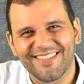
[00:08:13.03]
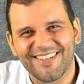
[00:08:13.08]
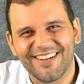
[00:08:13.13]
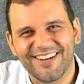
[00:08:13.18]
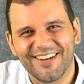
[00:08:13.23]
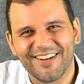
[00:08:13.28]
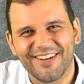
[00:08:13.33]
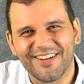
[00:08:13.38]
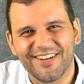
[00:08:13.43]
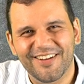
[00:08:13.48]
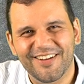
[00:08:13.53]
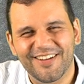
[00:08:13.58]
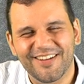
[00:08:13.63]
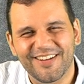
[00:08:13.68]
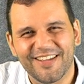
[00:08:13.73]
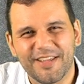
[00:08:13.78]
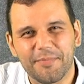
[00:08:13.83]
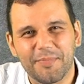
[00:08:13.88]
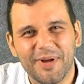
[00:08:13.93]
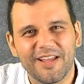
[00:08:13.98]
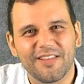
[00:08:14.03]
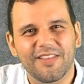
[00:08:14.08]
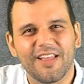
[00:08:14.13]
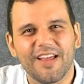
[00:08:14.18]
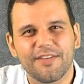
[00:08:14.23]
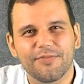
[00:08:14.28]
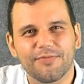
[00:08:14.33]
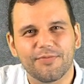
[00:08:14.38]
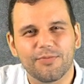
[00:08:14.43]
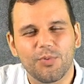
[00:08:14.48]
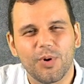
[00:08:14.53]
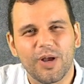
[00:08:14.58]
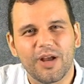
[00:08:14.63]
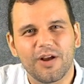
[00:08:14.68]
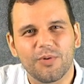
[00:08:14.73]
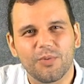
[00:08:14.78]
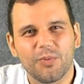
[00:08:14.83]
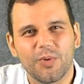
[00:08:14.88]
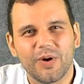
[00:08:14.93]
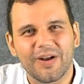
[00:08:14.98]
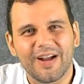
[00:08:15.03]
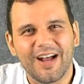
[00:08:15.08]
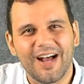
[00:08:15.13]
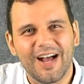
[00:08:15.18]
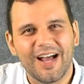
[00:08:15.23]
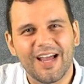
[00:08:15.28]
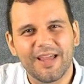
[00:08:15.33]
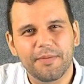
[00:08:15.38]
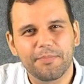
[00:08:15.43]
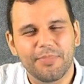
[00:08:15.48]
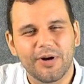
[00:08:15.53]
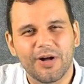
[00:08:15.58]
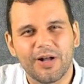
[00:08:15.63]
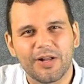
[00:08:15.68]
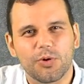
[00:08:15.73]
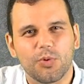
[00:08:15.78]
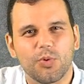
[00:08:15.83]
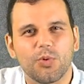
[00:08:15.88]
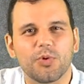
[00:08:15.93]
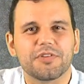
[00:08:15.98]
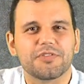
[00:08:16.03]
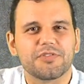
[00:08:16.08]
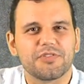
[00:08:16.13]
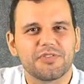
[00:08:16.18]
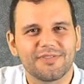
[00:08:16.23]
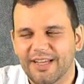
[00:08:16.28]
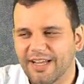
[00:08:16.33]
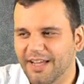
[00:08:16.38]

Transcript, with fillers: uh, in my life where where I bought a horse.